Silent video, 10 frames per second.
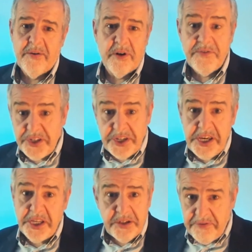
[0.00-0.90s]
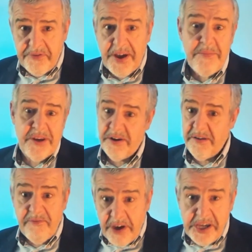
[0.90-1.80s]
one of siege and famine and
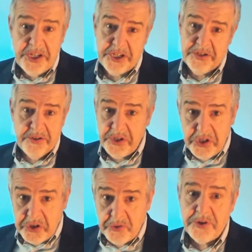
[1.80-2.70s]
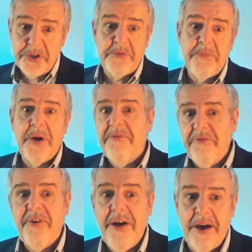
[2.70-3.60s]
invasion and destruction by
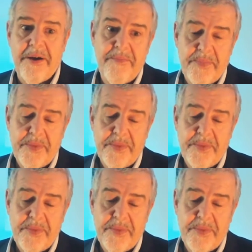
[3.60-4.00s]
fire.